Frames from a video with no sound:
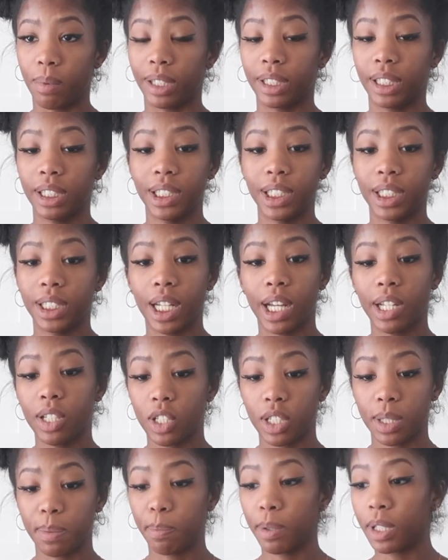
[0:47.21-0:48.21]
Like, this is not
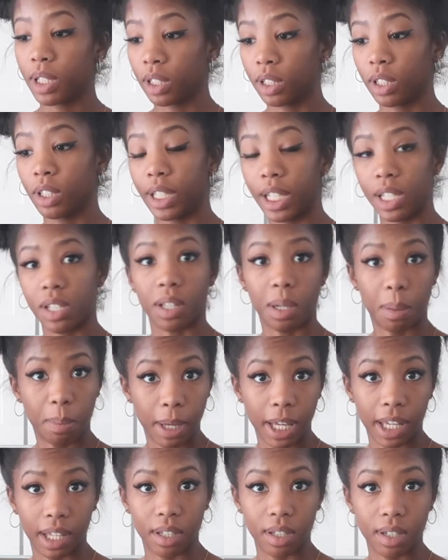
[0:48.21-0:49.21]
just put the cookies on a
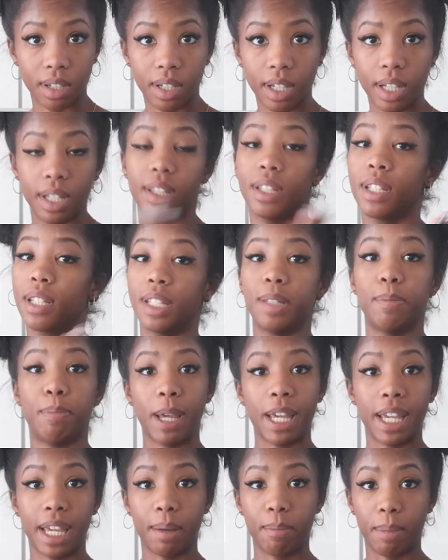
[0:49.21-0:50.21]
pan. This is
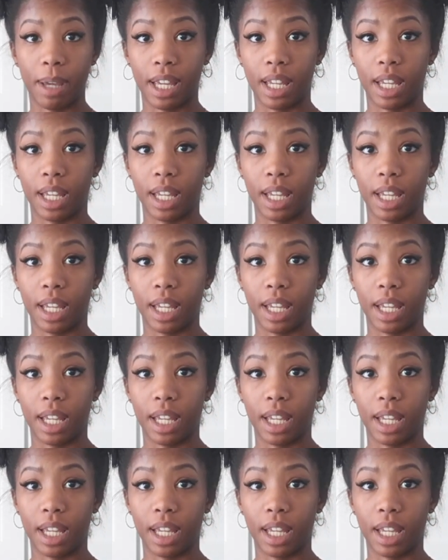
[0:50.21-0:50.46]
baking.